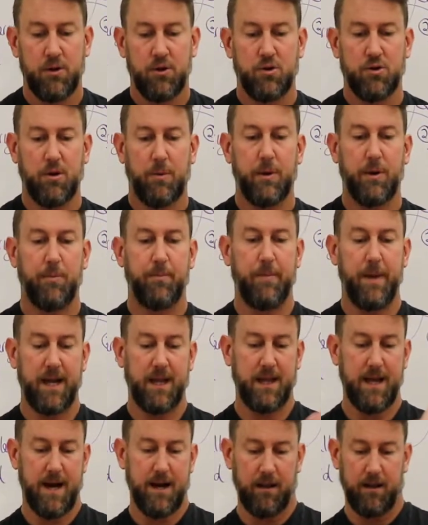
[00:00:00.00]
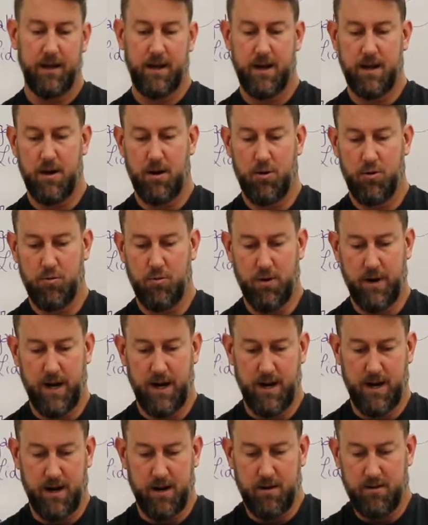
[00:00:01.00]
So I'm going to make that lid
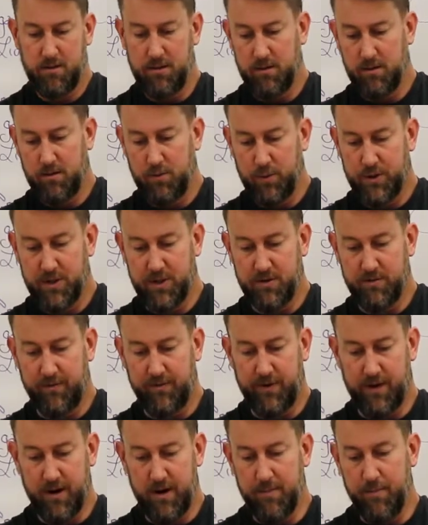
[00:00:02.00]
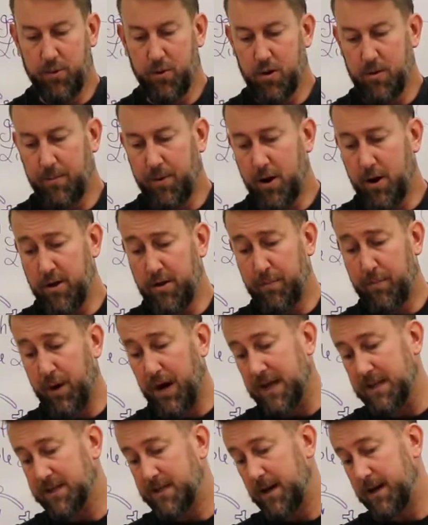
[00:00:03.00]
right now, which is a very important part of the
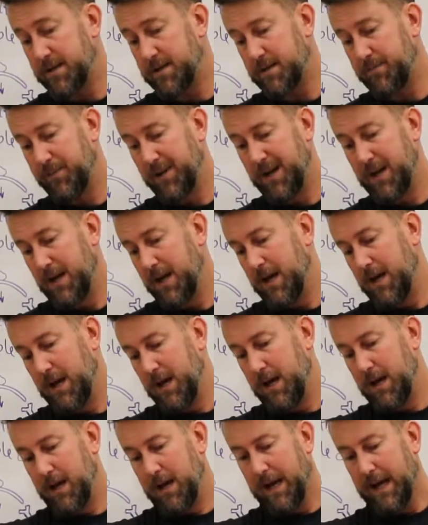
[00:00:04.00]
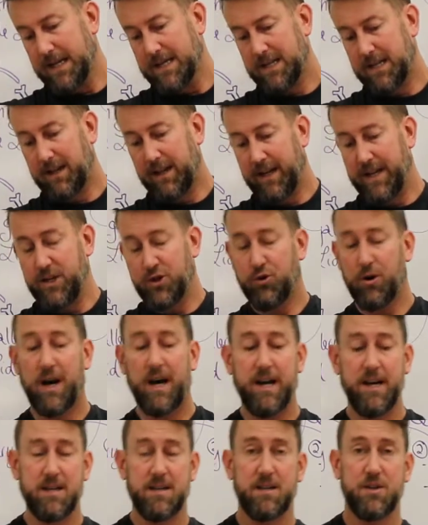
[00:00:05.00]
process. As clay
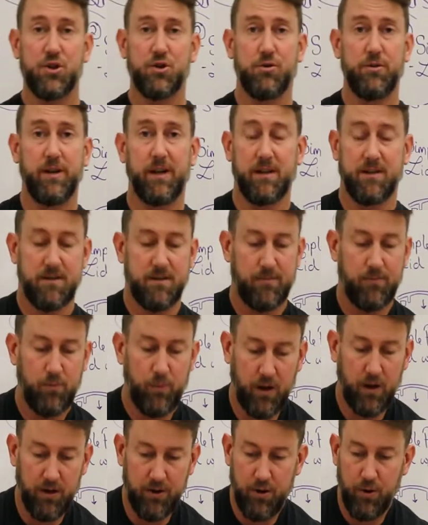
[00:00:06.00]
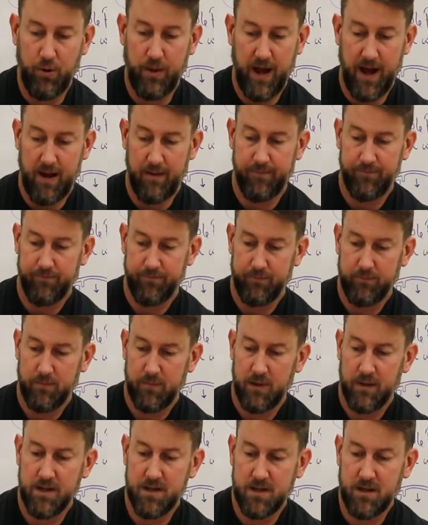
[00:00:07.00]
dries, it shrinks. We all know that.
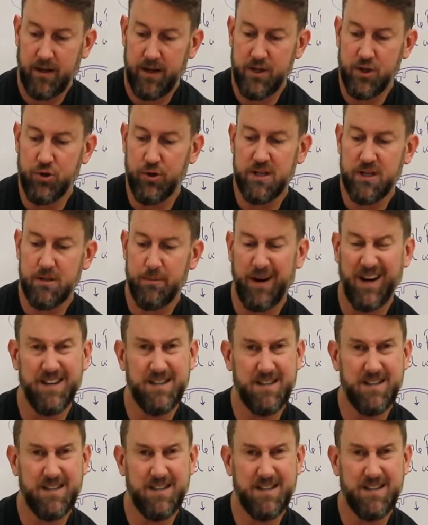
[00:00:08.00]
This clay shrinks about